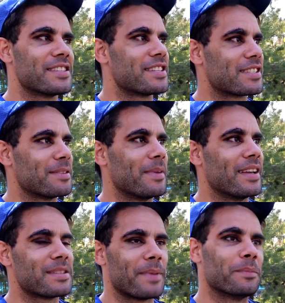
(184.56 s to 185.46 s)
he's just a,
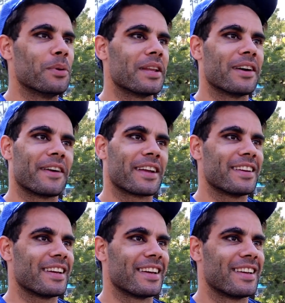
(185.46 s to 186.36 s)
he's a big bully, I
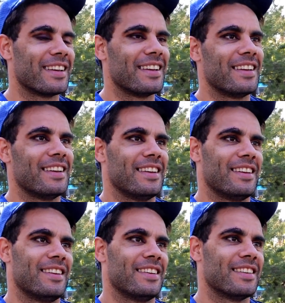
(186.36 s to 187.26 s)
reckon. Yeah. All
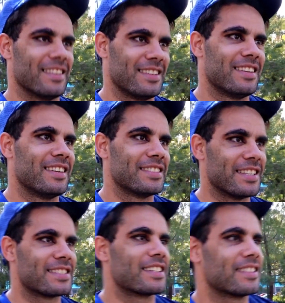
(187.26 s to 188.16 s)
the best for the weekend, mate.
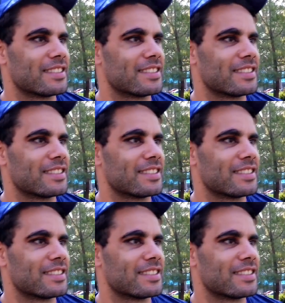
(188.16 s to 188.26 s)
Cheers. Thanks,